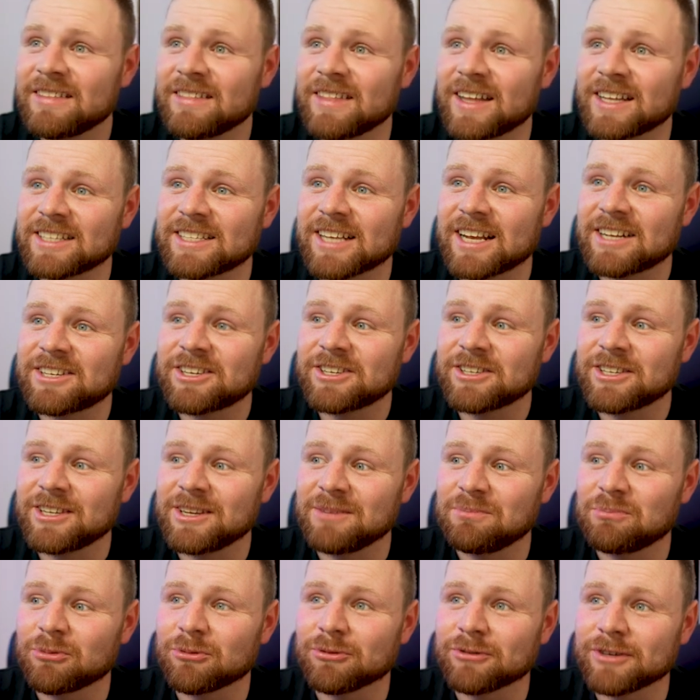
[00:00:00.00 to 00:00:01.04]
That's
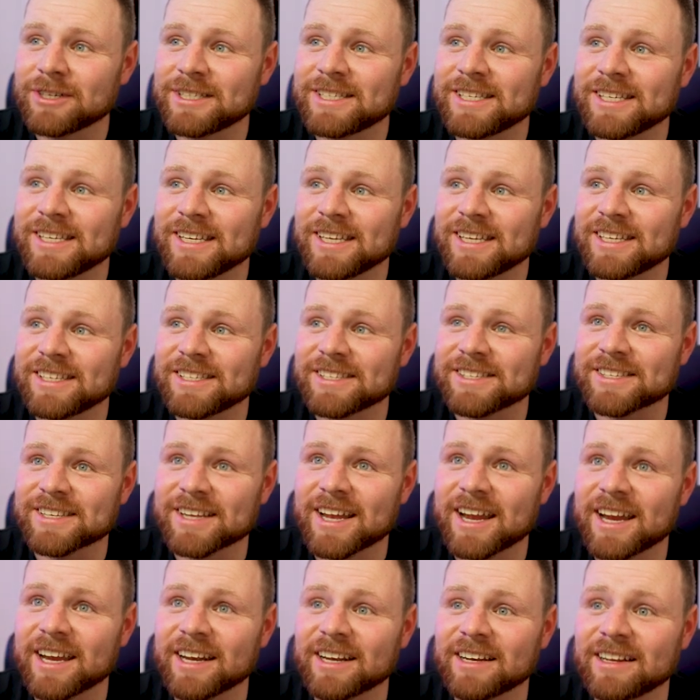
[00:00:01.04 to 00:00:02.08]
actually pretty
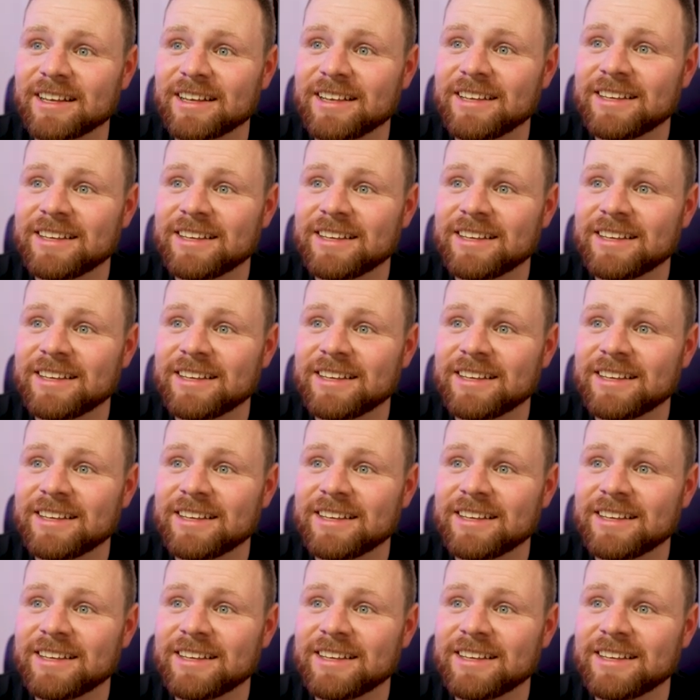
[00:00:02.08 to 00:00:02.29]
insane.